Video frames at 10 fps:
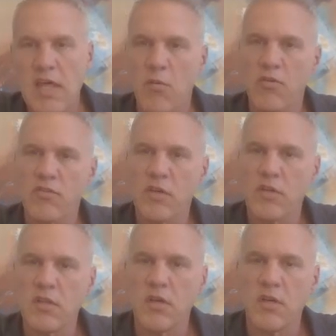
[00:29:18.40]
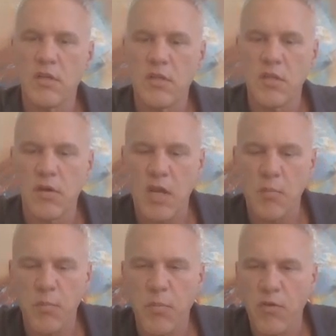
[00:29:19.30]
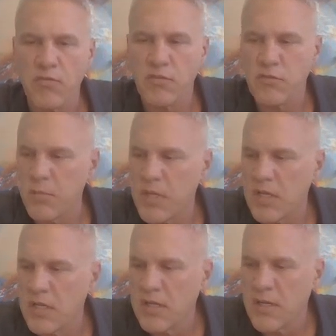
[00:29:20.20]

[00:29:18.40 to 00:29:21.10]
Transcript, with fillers: that was the, the you know kind of proposal to me.